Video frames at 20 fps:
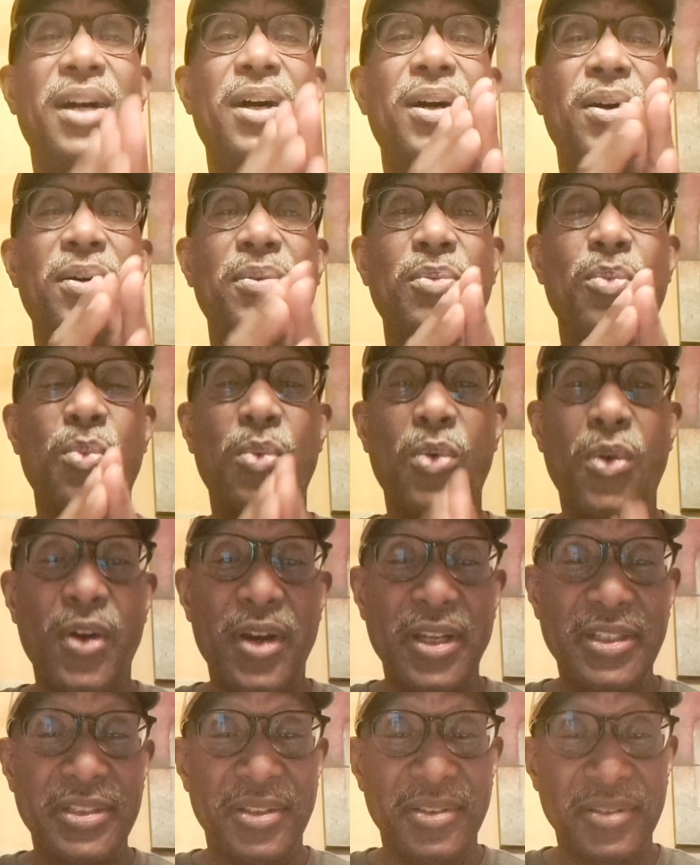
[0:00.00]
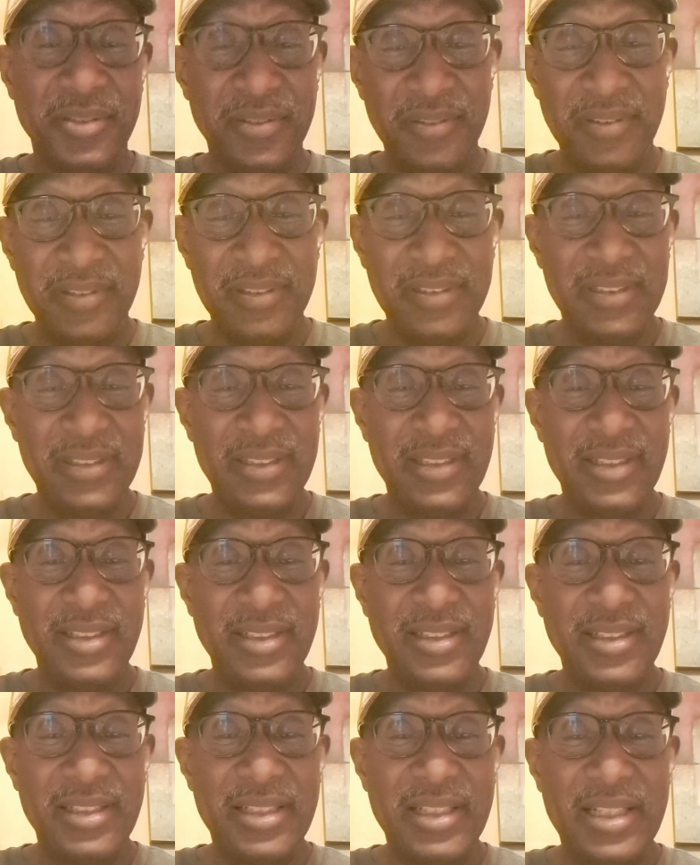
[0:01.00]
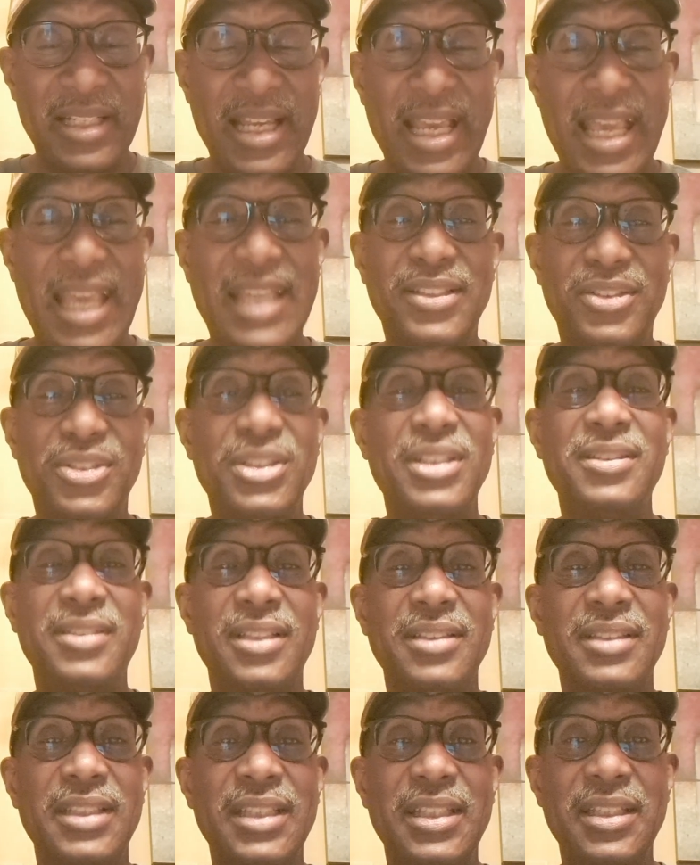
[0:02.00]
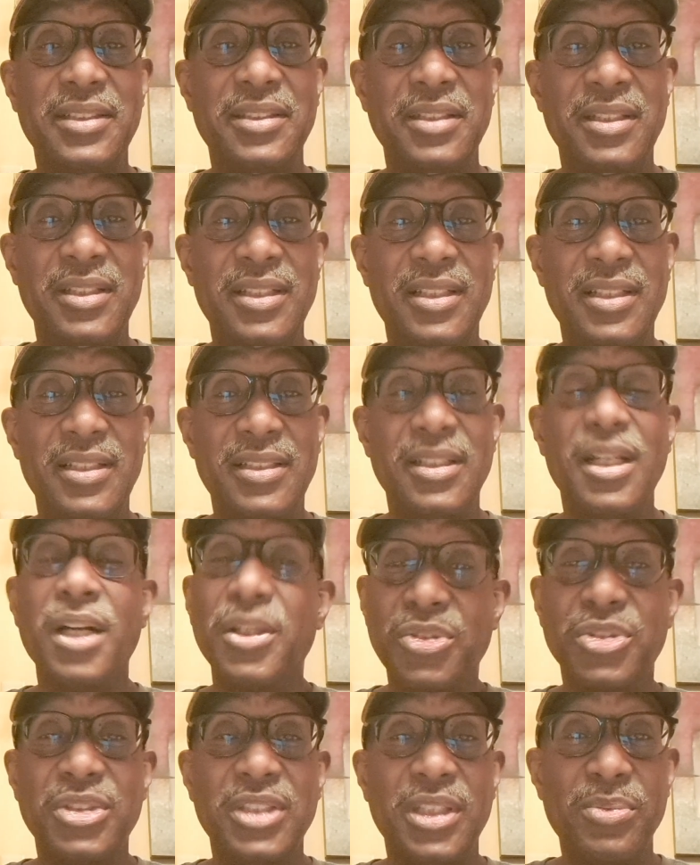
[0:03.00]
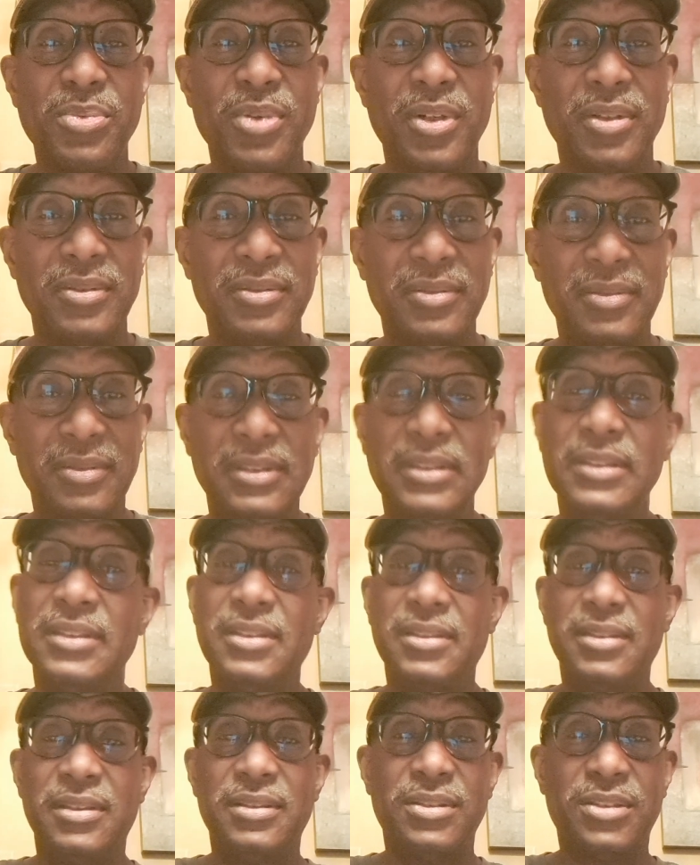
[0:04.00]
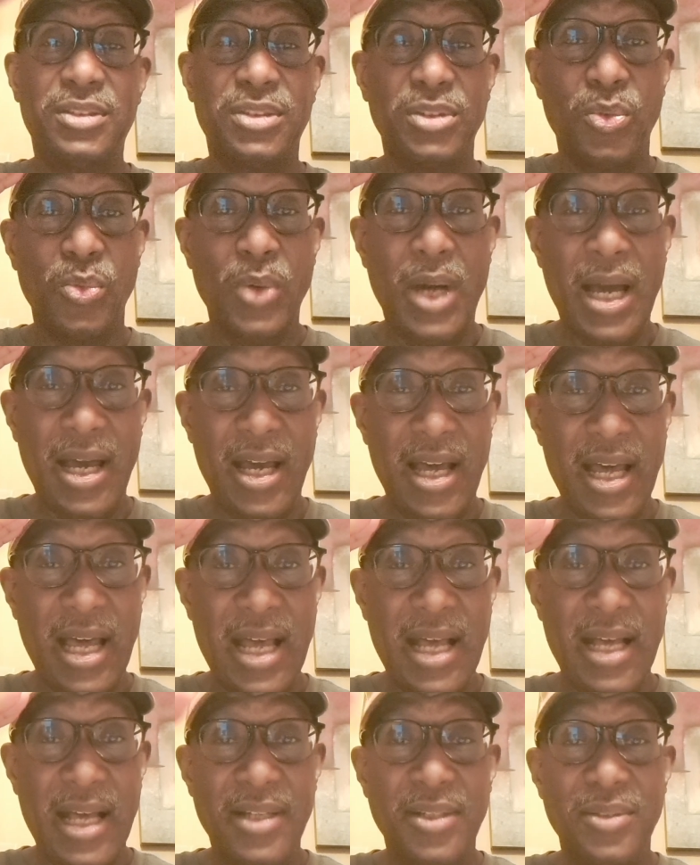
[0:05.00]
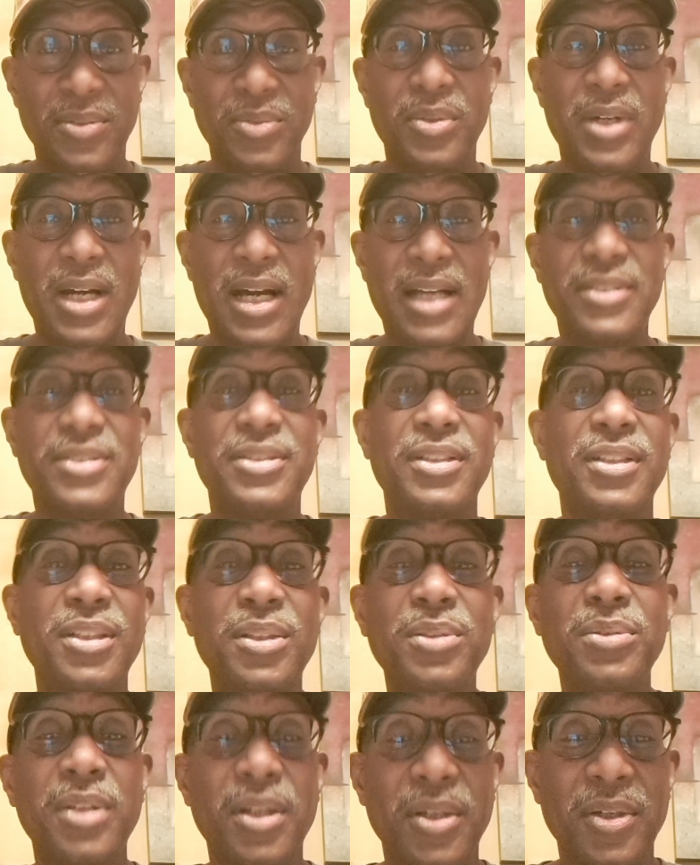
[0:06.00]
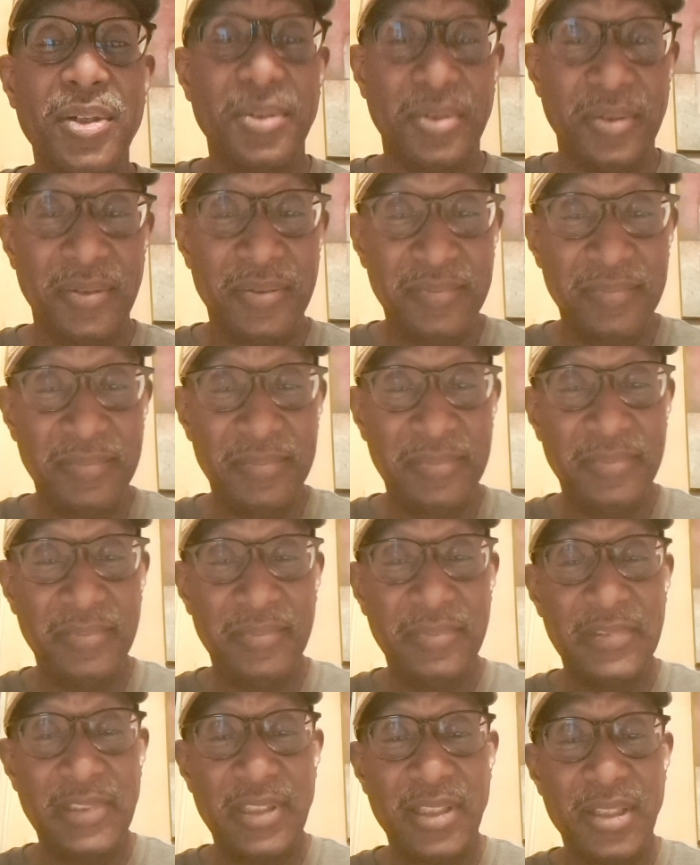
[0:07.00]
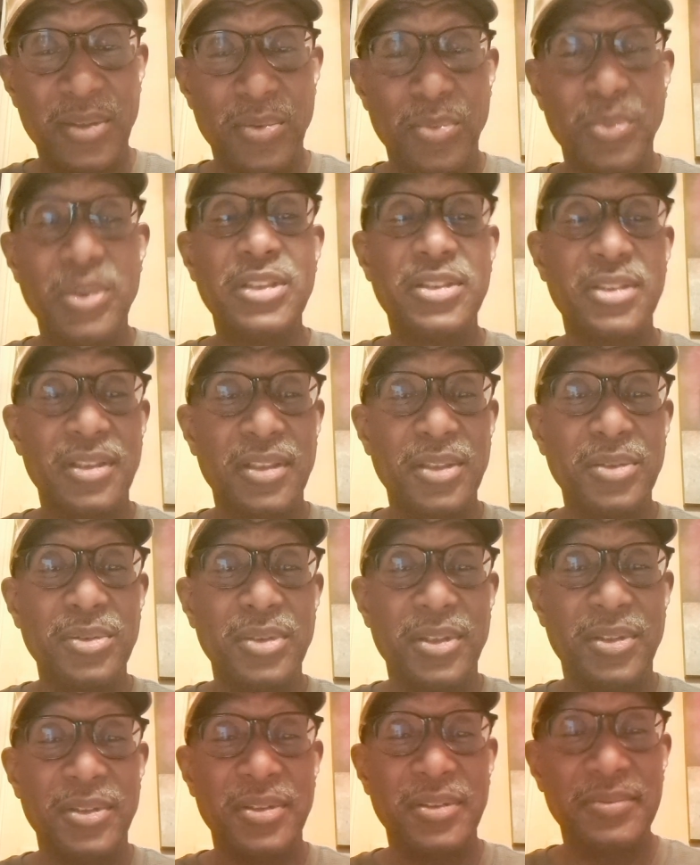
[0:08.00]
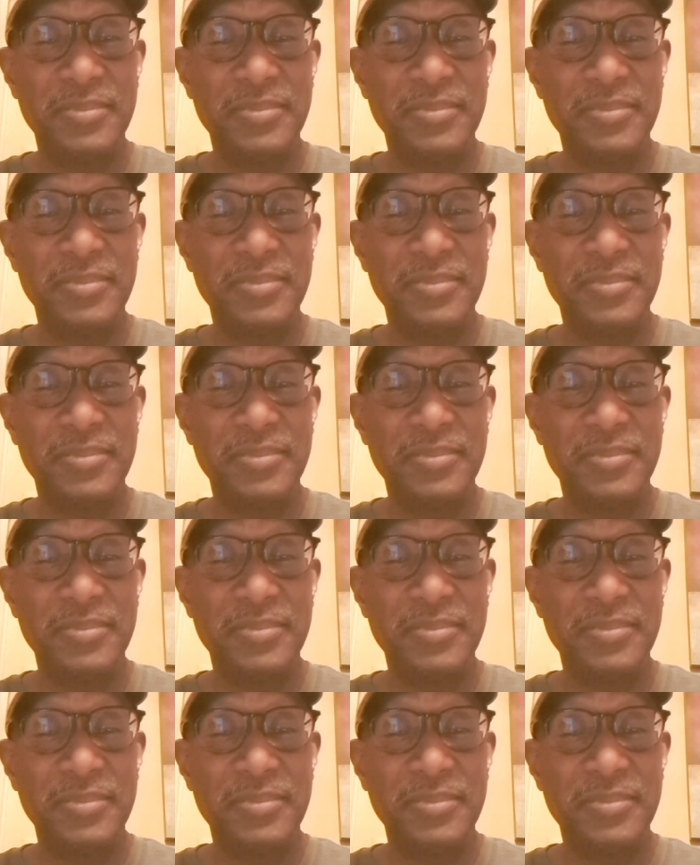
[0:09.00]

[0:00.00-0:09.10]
a warrior, and she's indeed a shero. So I salute her. We salute her.